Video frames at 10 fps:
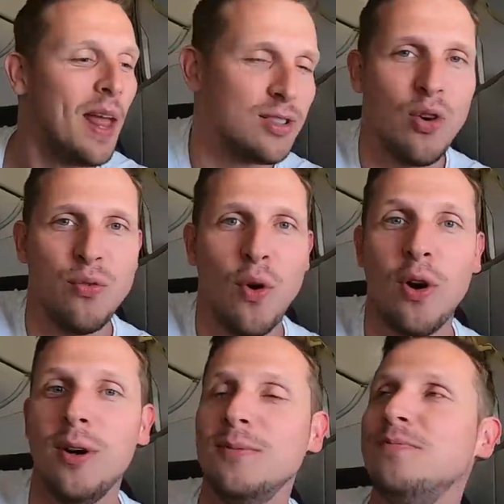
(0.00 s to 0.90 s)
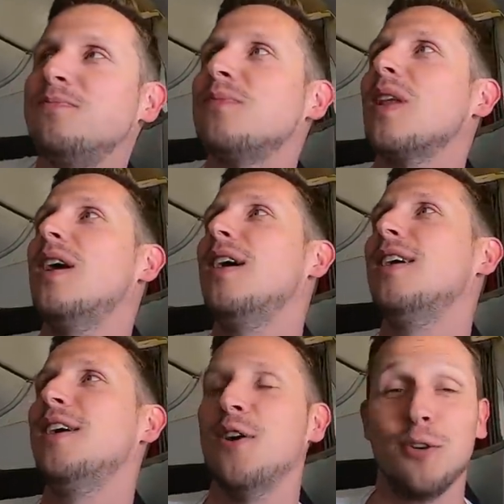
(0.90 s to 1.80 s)
So far,
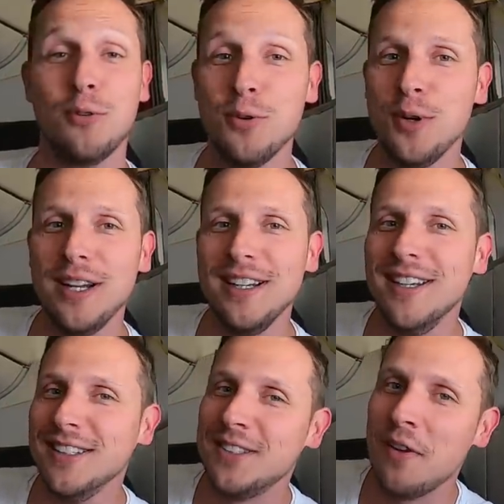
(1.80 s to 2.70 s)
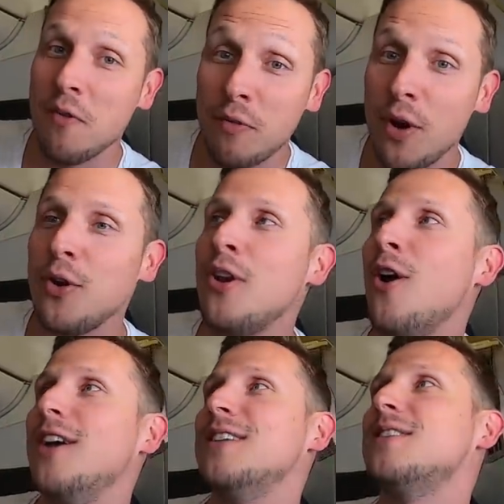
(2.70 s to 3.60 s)
crew is very nice.